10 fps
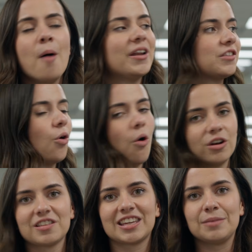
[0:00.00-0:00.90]
but it's in
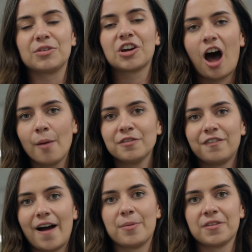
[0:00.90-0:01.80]
order to keep the carbon
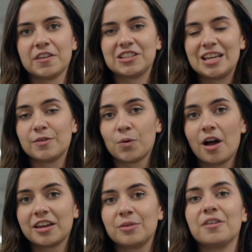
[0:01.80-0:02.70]
fibre that the team is
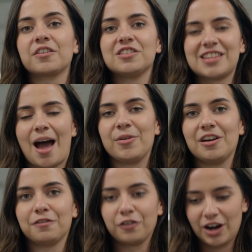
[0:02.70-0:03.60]
working with
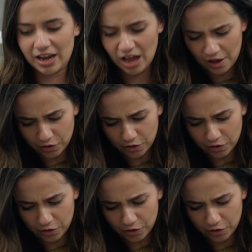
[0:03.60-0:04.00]
contaminant-free.